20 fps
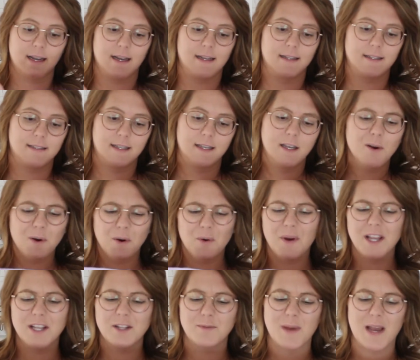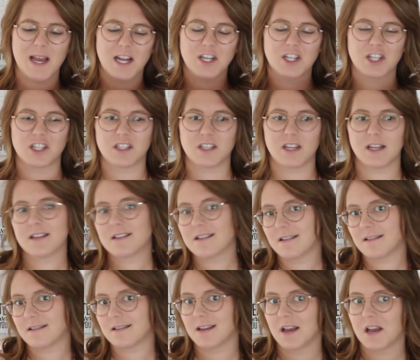because the yoga waistband just
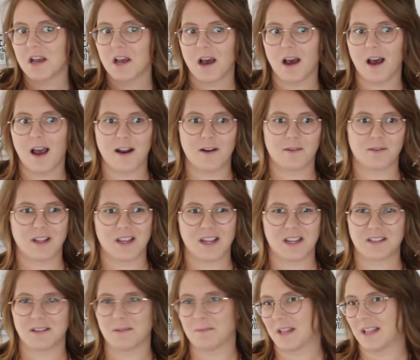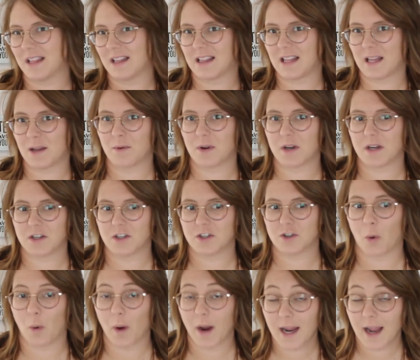isn't, I don't think it's something that they would
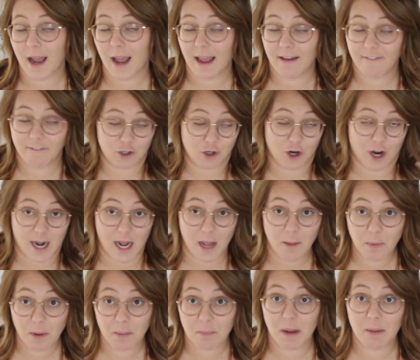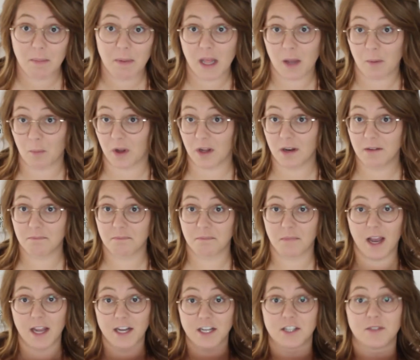enjoy. I haven't tried it, but maybe they would.
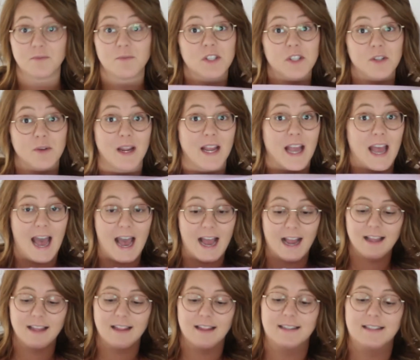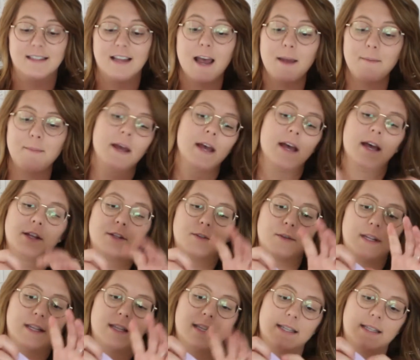I just was doing a hack this time. So
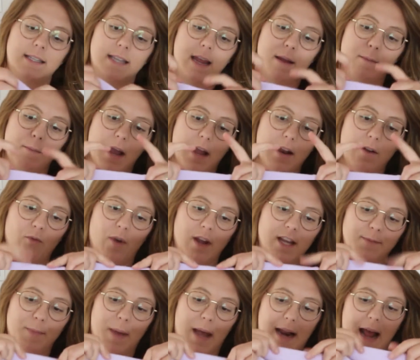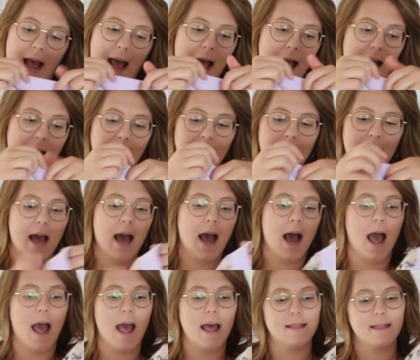I did the same kind of waistband hack,
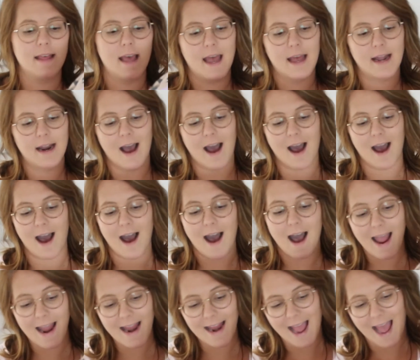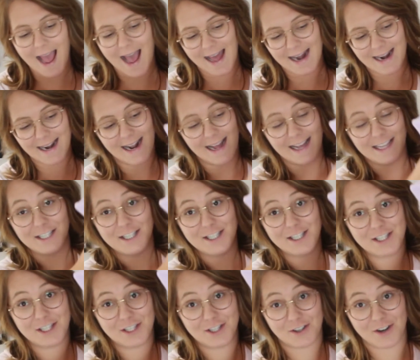and then I added a
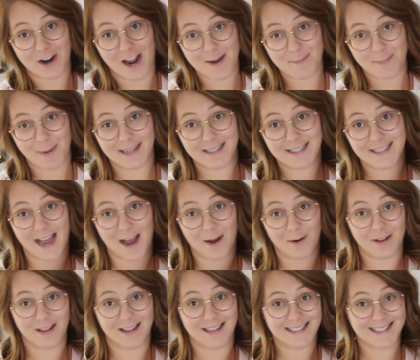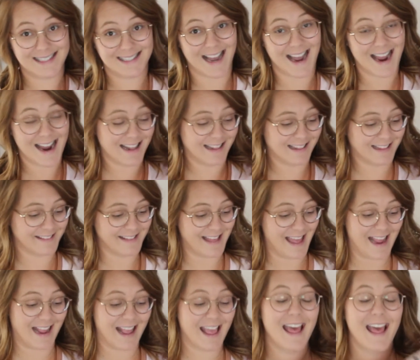stripe down the side of the
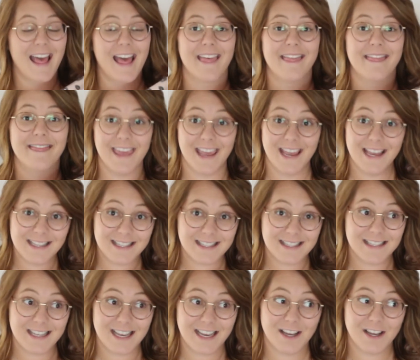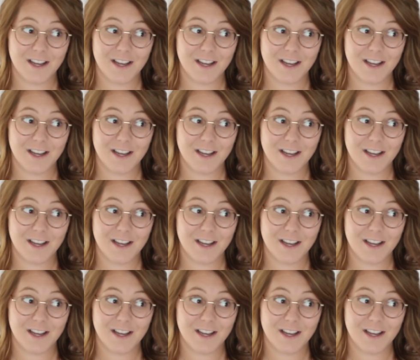leg. This